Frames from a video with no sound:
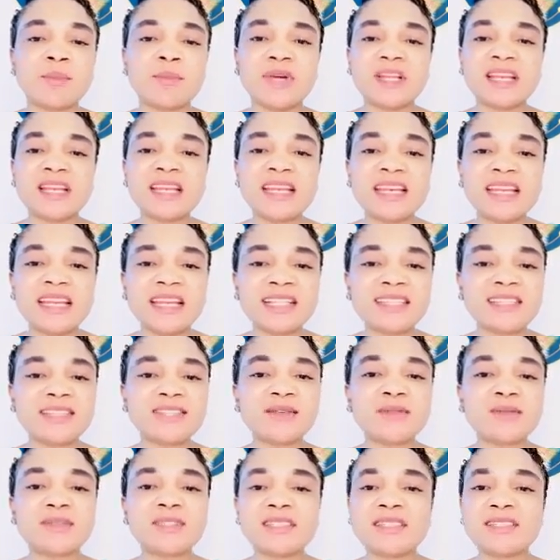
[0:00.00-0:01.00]
But
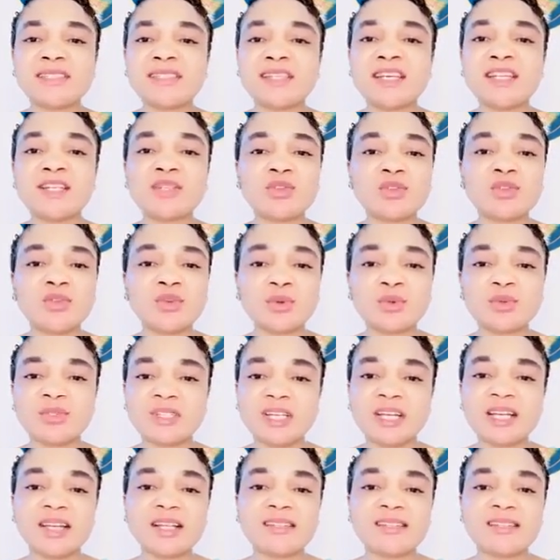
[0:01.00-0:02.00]
little did they know
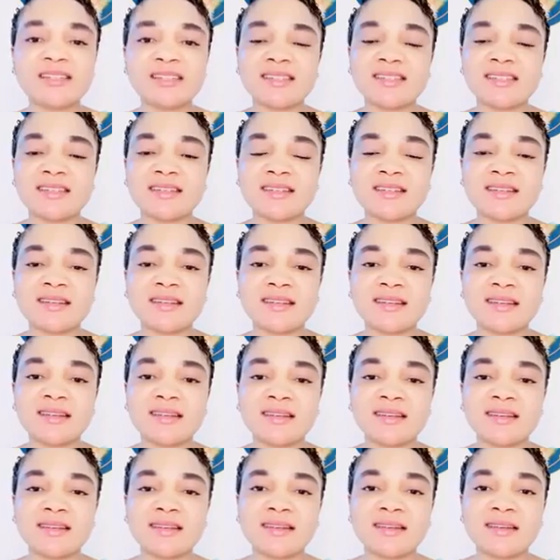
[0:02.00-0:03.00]
that
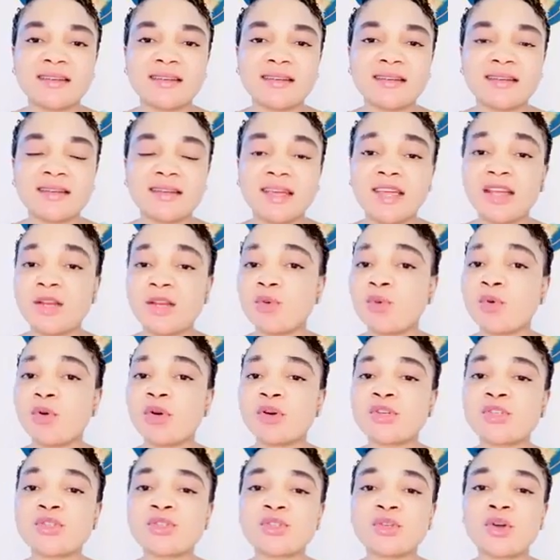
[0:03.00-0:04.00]
it
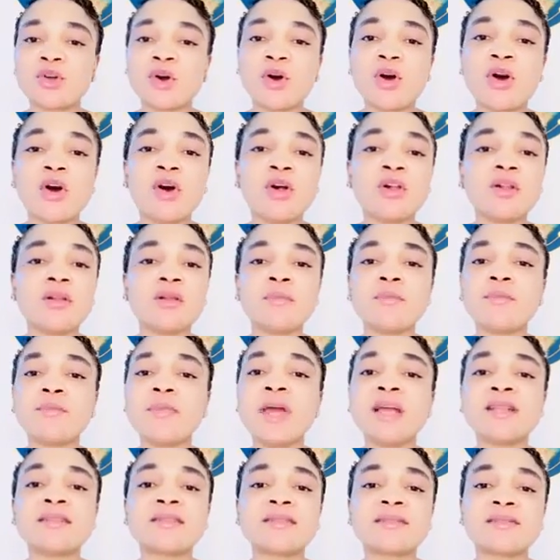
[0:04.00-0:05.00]
was all
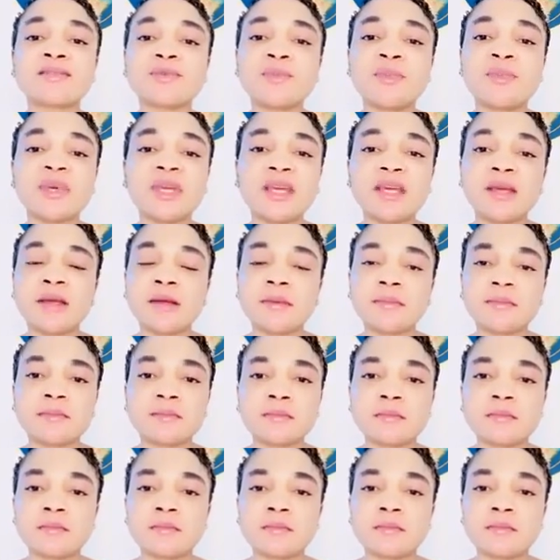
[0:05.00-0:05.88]
meant to be.